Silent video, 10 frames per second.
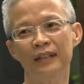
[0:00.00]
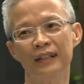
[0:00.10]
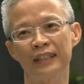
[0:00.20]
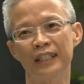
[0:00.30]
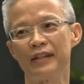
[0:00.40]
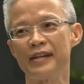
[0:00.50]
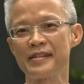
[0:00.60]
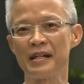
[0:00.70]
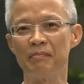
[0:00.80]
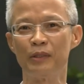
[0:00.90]
I'll give another
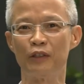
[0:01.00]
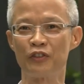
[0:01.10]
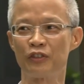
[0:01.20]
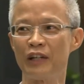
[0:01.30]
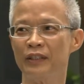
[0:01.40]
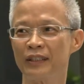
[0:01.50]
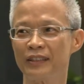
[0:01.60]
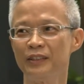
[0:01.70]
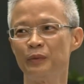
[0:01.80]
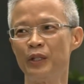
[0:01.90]
example of driving.
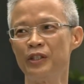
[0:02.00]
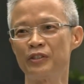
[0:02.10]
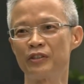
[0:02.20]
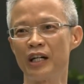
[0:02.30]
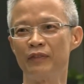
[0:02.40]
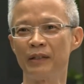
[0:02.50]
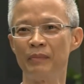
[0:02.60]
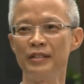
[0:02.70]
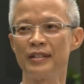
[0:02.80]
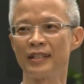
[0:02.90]
You know? When you're driving,
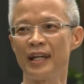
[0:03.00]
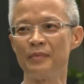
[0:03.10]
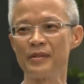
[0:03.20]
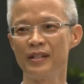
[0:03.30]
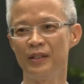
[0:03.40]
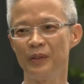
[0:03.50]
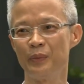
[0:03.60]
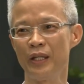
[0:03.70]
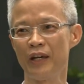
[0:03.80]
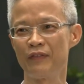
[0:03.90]
many times
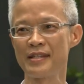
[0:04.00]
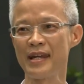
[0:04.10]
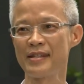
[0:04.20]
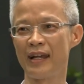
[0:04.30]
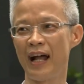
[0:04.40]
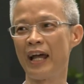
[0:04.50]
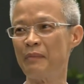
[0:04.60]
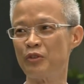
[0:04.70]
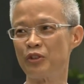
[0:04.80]
we have this sense that I am